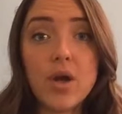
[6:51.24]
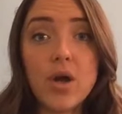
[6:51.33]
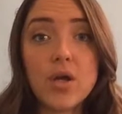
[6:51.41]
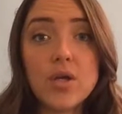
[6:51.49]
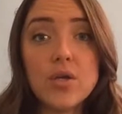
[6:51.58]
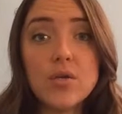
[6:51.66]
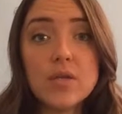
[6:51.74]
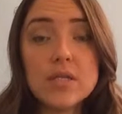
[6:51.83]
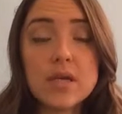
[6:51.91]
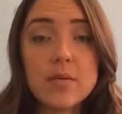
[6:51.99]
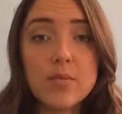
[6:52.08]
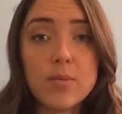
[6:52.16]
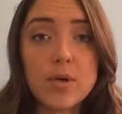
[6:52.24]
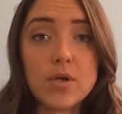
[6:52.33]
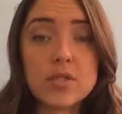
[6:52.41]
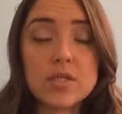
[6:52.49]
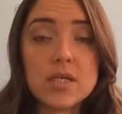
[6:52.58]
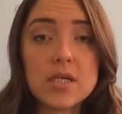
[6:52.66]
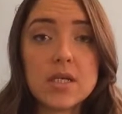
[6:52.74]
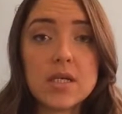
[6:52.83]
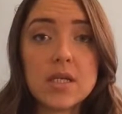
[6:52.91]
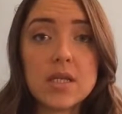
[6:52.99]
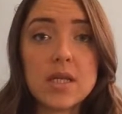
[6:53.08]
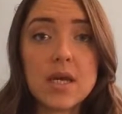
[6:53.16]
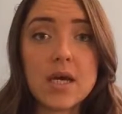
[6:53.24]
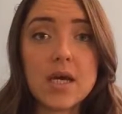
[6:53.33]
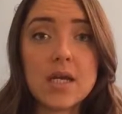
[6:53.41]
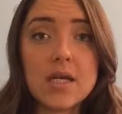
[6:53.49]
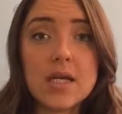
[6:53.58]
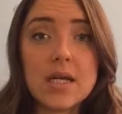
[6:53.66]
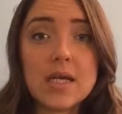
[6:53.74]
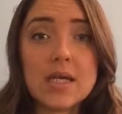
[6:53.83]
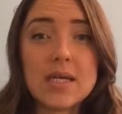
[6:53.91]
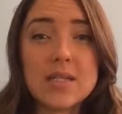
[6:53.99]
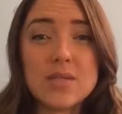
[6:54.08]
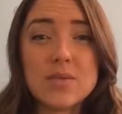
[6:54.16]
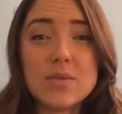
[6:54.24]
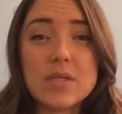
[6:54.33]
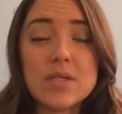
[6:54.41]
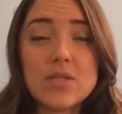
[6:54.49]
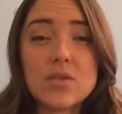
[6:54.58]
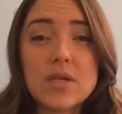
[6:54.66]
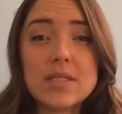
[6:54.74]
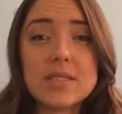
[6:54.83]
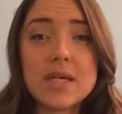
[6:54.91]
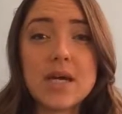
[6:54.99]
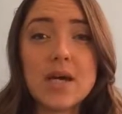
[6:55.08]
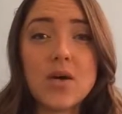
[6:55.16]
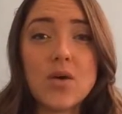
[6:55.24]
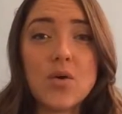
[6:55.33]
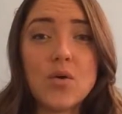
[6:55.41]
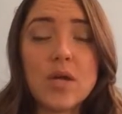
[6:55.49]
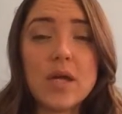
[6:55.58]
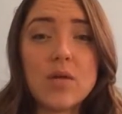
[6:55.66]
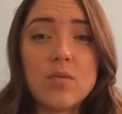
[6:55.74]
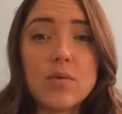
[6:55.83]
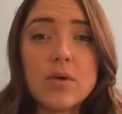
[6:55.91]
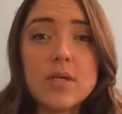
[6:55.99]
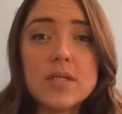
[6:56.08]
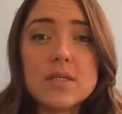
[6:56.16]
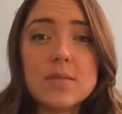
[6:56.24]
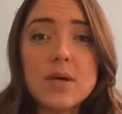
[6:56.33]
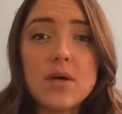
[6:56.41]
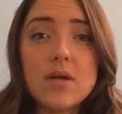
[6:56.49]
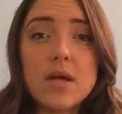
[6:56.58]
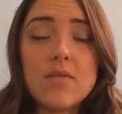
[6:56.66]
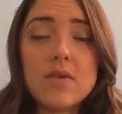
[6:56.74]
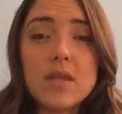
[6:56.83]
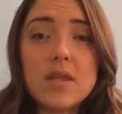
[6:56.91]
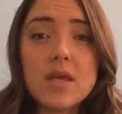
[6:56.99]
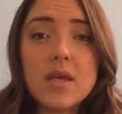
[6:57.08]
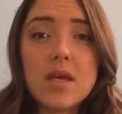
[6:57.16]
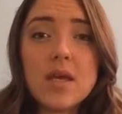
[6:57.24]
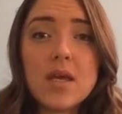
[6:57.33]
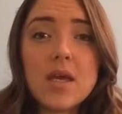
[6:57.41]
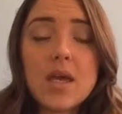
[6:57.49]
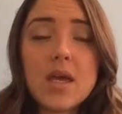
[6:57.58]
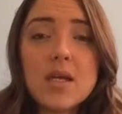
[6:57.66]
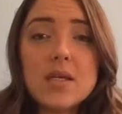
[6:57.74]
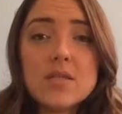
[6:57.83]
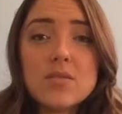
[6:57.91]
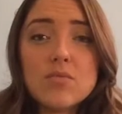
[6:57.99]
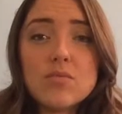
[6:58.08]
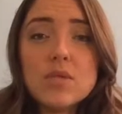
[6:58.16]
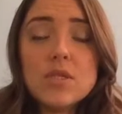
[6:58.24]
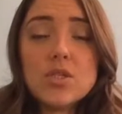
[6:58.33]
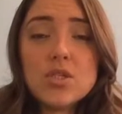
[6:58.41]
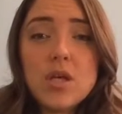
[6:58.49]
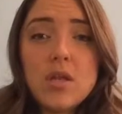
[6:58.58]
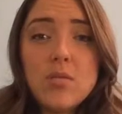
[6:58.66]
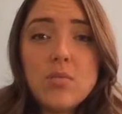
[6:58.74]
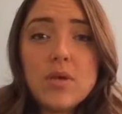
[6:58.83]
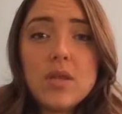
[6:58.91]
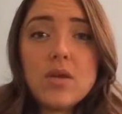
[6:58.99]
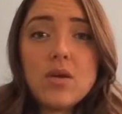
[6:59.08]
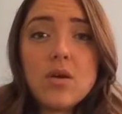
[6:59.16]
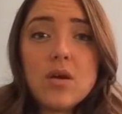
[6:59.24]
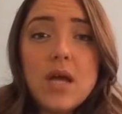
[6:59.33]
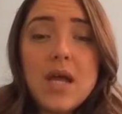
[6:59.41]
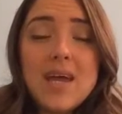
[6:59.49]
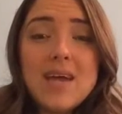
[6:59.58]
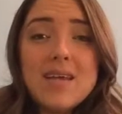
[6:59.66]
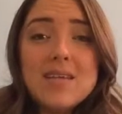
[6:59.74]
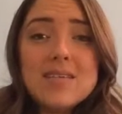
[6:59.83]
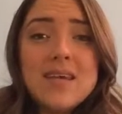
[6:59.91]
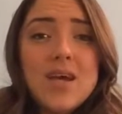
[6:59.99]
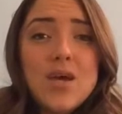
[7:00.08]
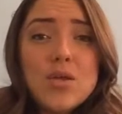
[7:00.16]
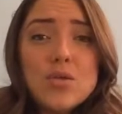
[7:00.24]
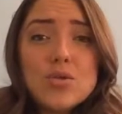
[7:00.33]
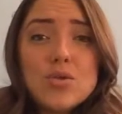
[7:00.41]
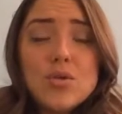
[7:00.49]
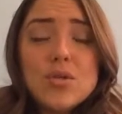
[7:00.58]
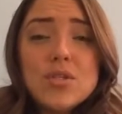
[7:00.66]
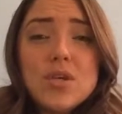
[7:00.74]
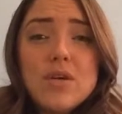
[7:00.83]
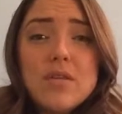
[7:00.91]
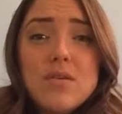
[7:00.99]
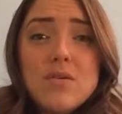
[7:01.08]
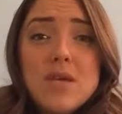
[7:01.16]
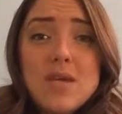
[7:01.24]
Are you the type of person that gets really stressed out and worries about everything and is a really shallow breather and their shoulders are in their